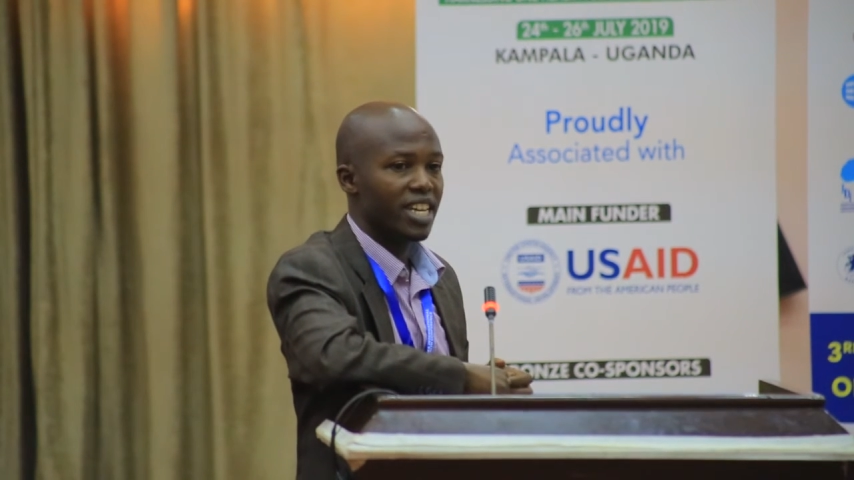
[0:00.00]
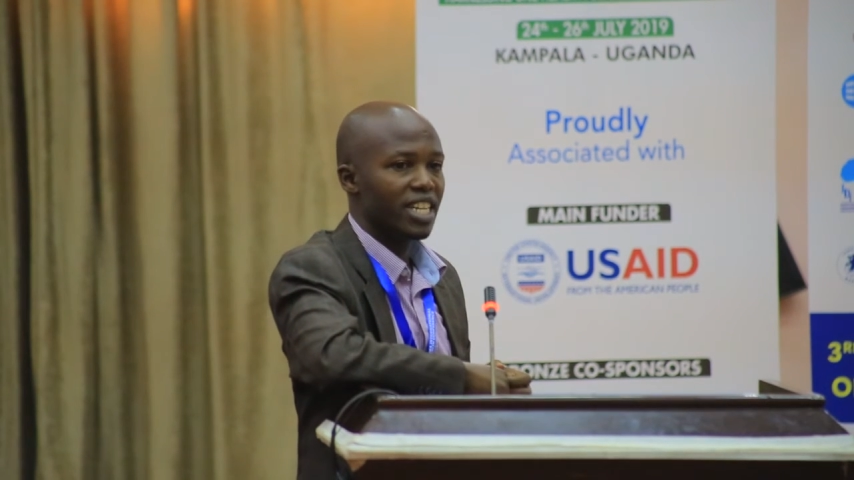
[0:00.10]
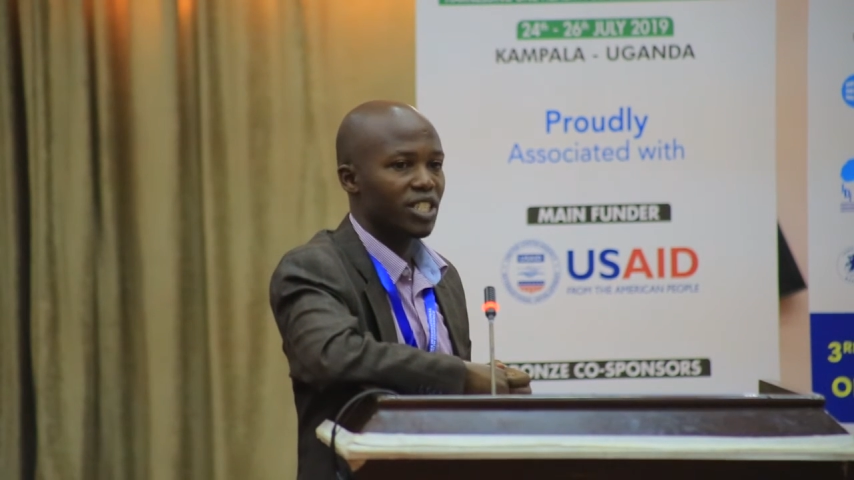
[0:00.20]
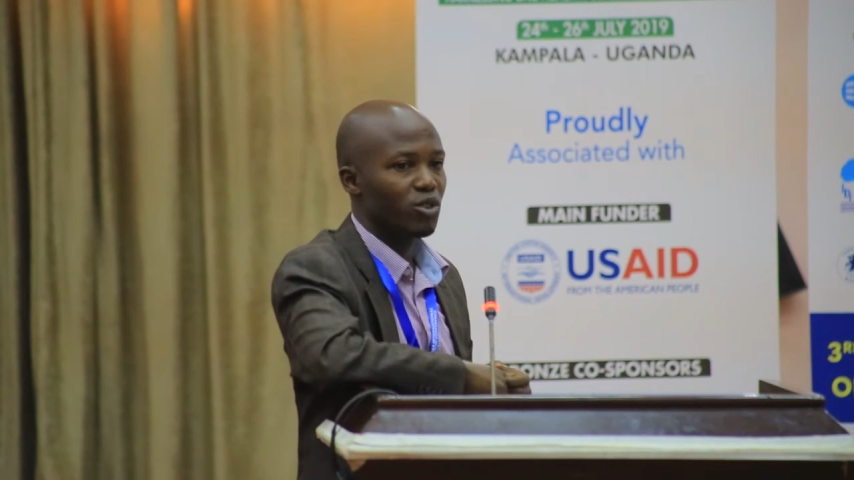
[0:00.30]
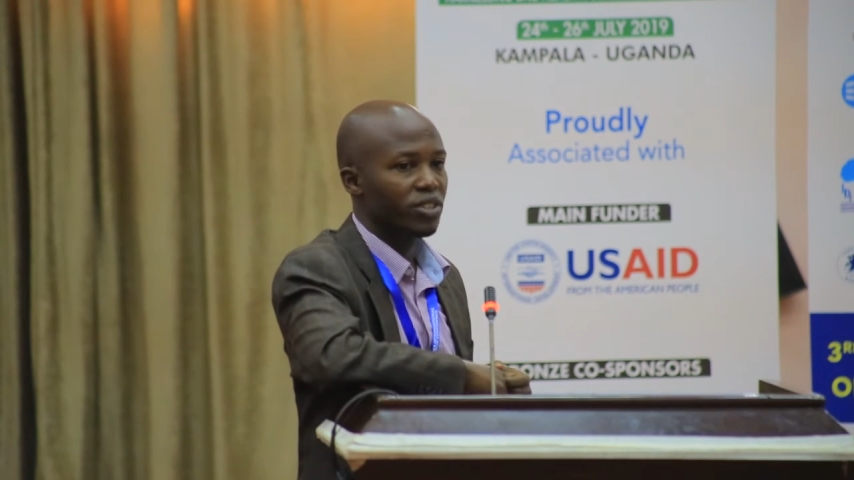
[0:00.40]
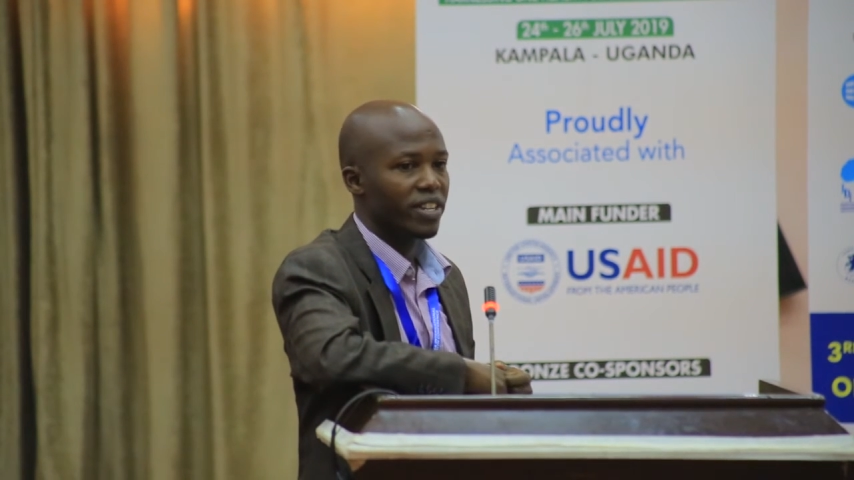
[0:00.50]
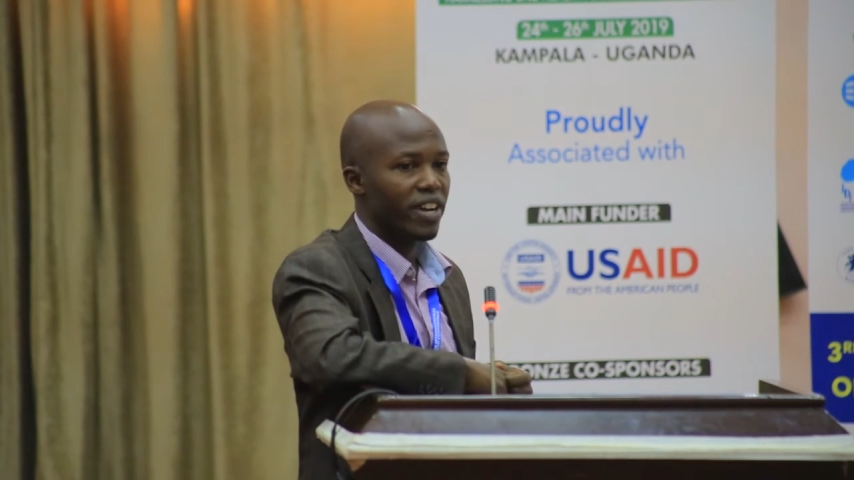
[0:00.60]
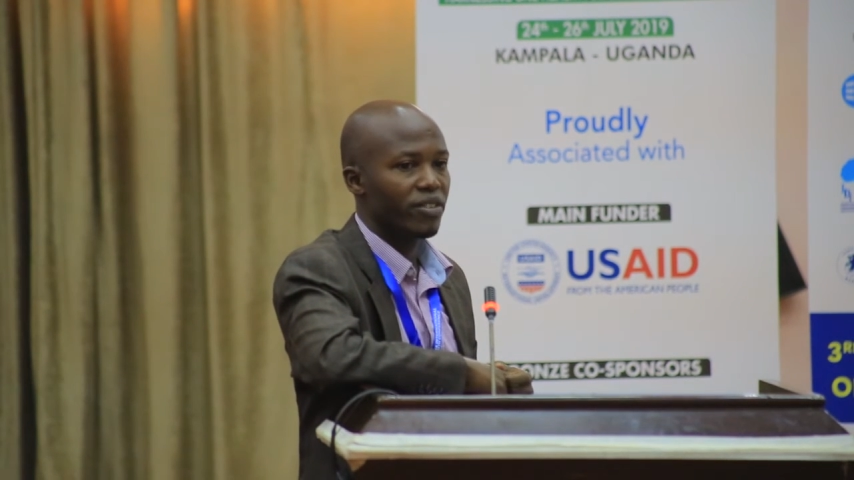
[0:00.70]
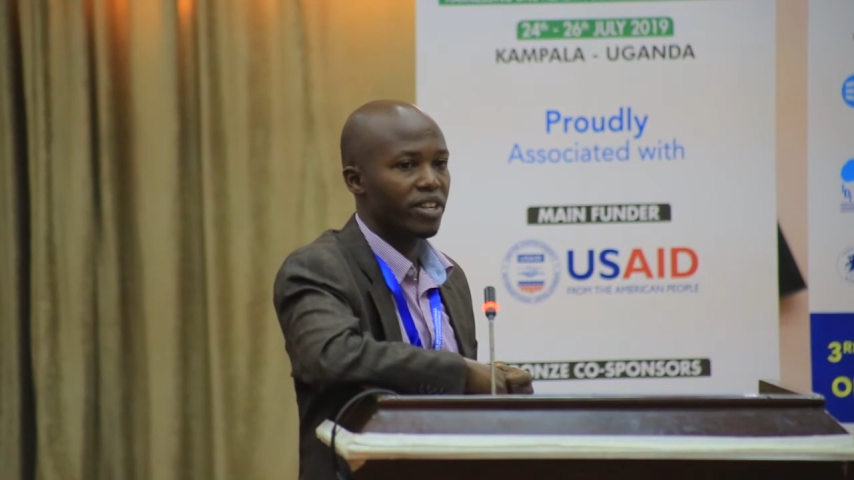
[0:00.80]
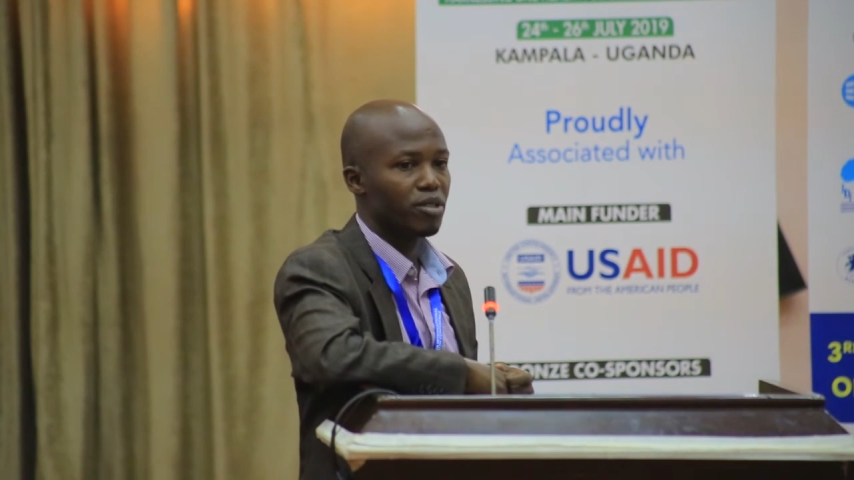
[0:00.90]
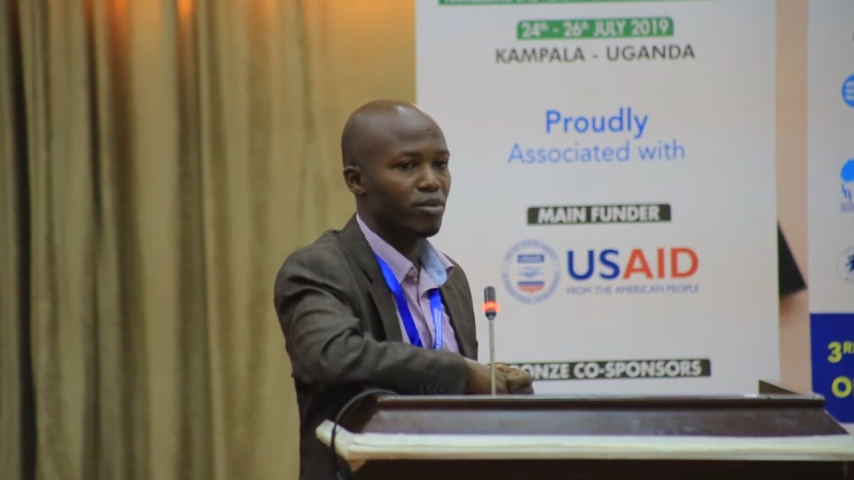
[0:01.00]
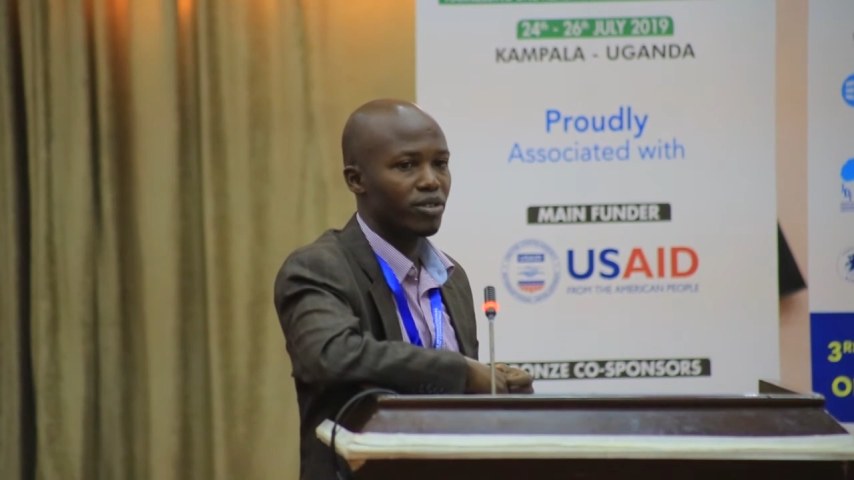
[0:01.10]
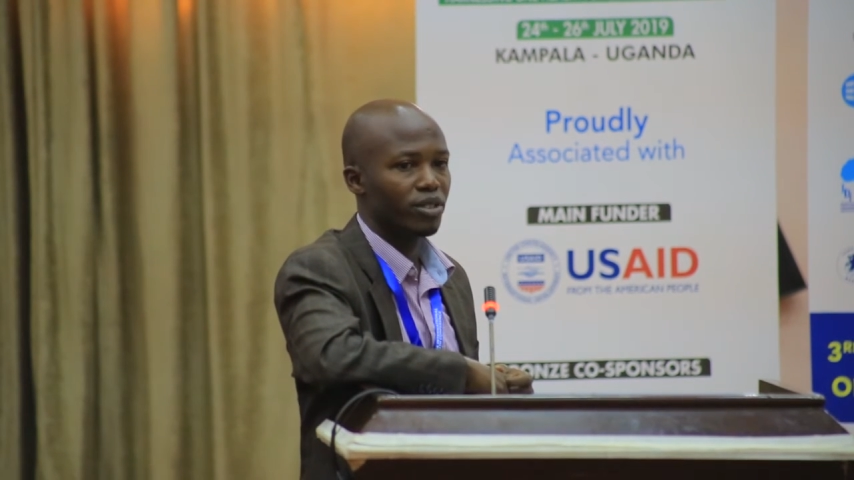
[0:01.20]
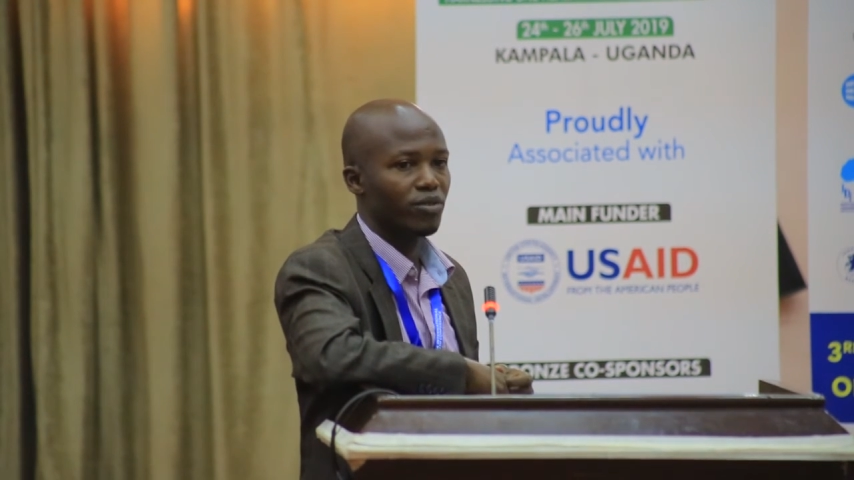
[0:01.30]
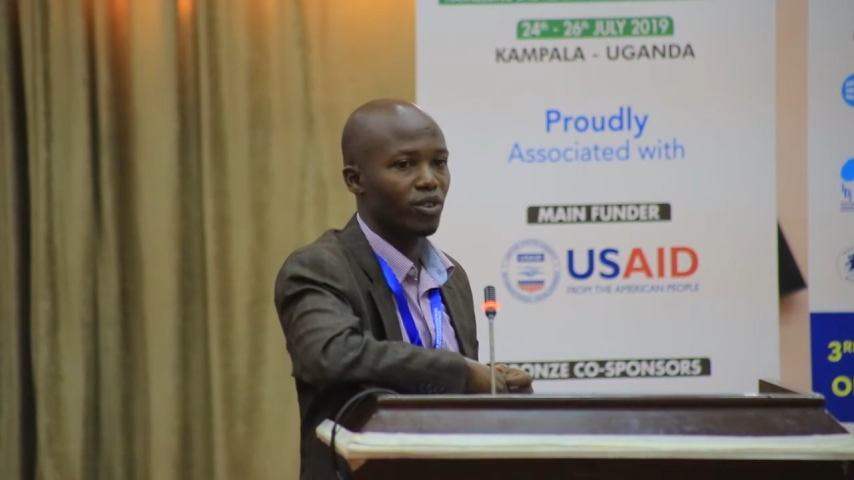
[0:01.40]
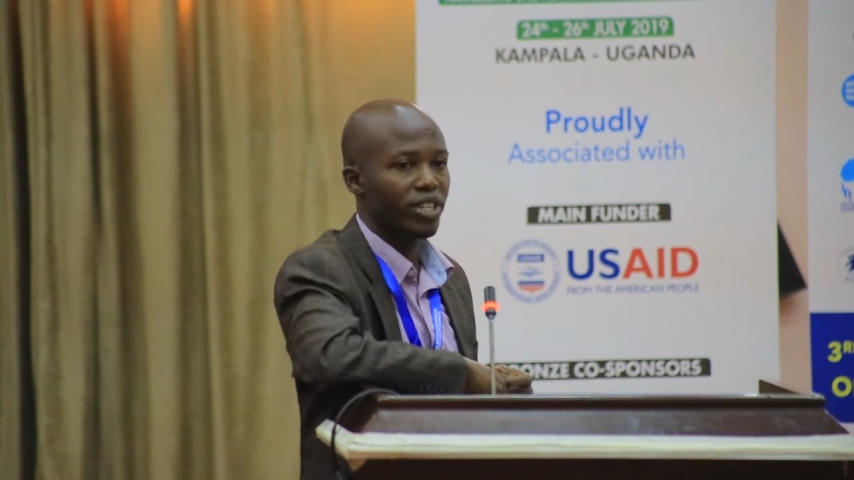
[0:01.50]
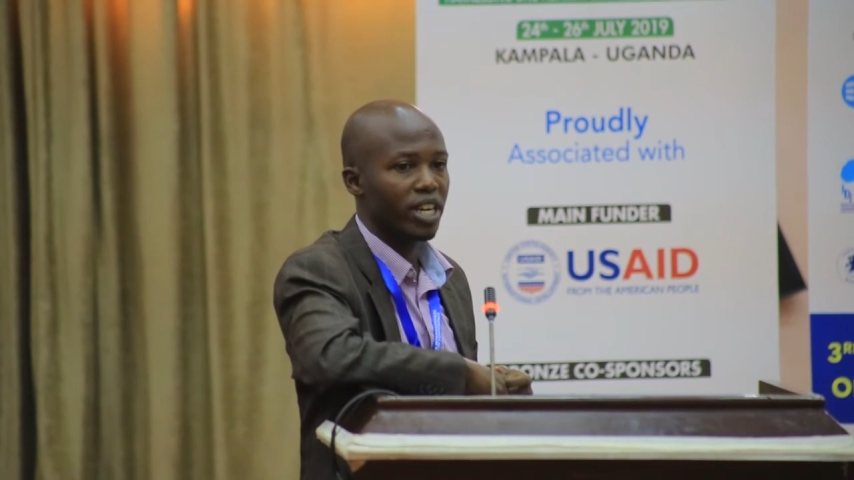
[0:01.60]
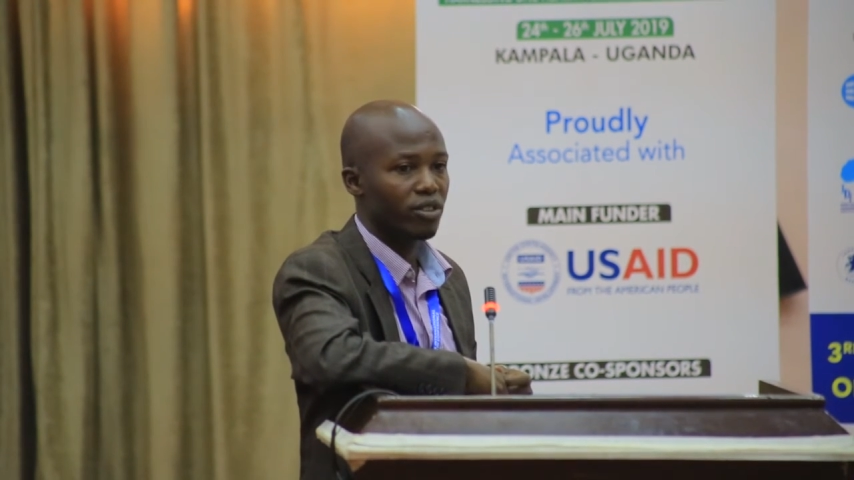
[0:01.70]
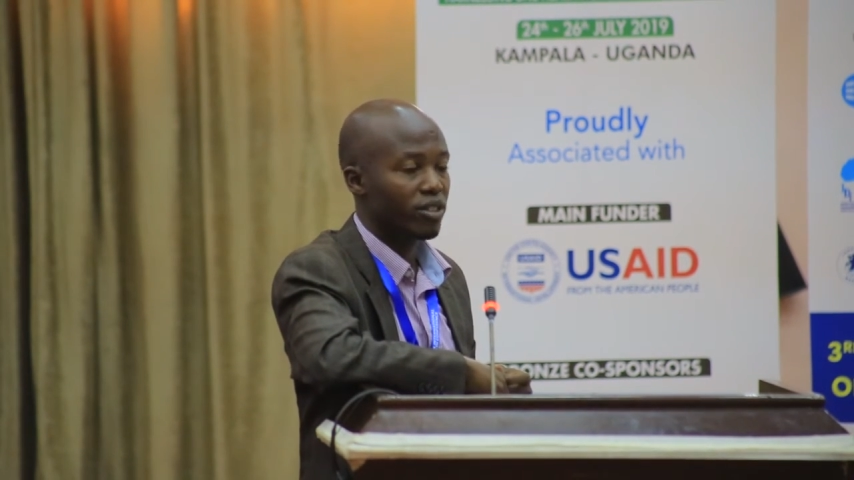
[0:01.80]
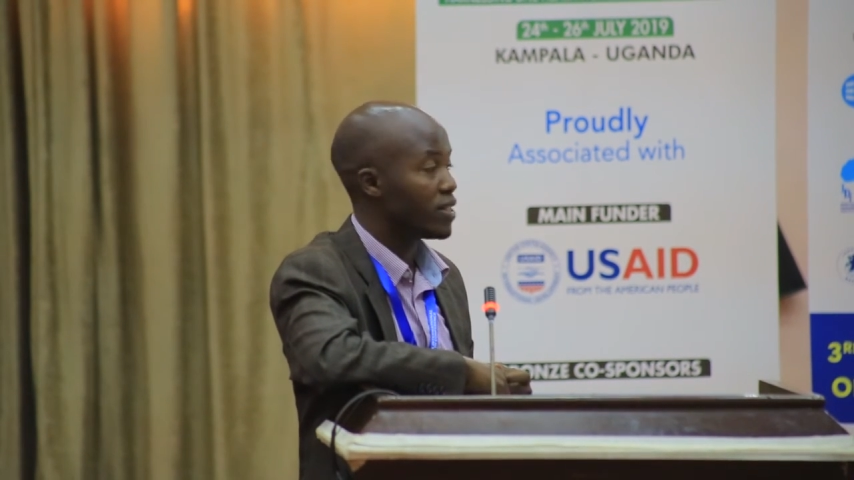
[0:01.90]
is not an accurate method for
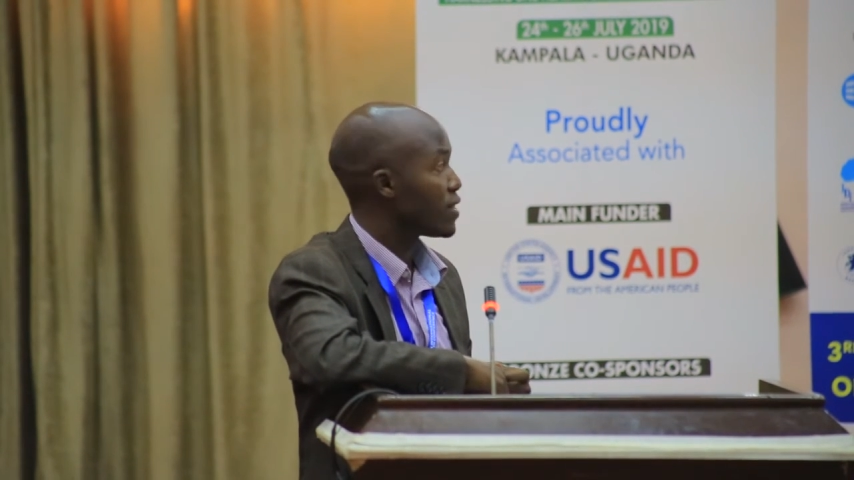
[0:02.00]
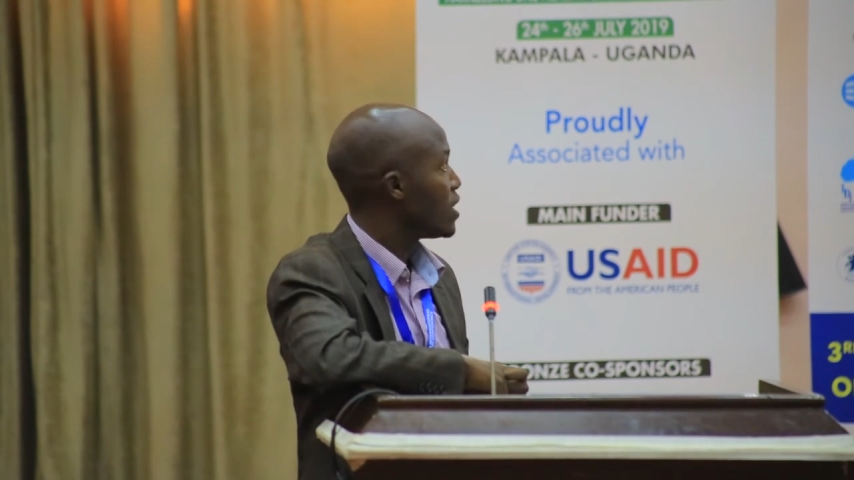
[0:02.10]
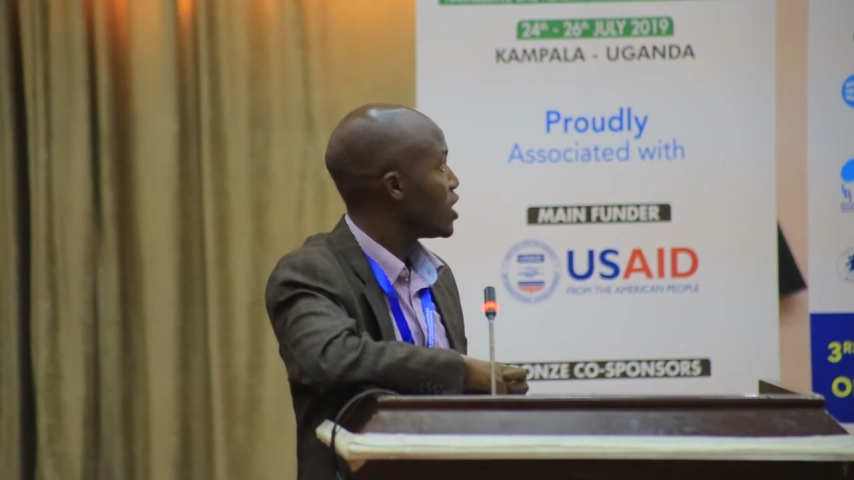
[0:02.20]
diagnosis.